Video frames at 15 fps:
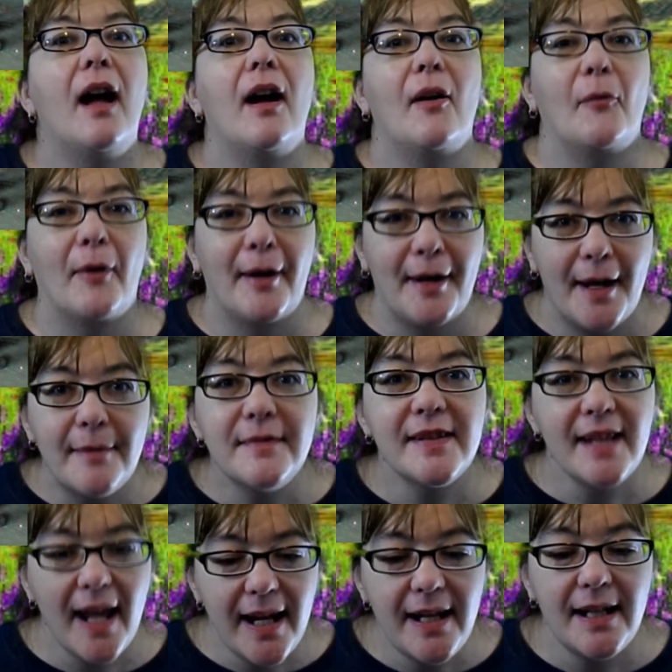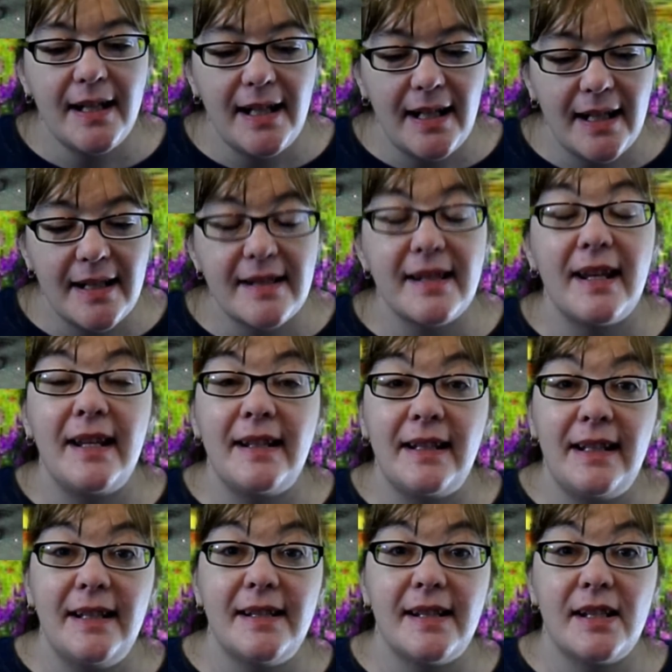What I'm saying is it
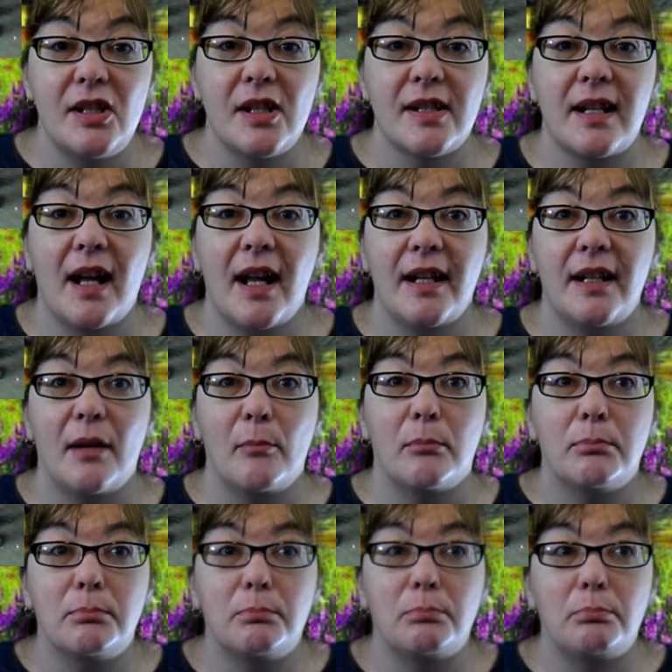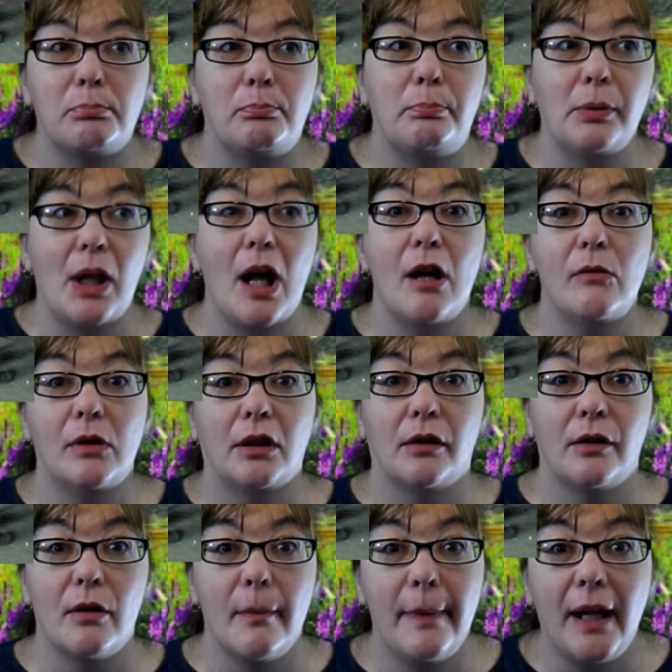needs to just kind of blow a
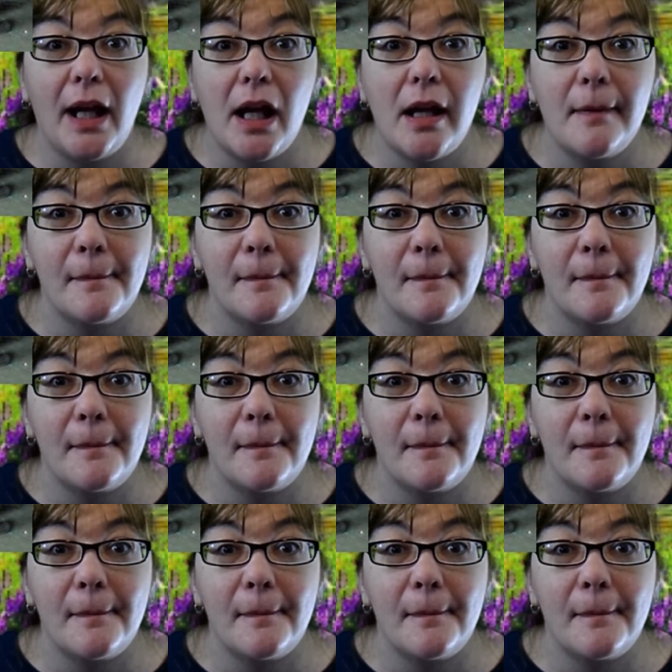little bit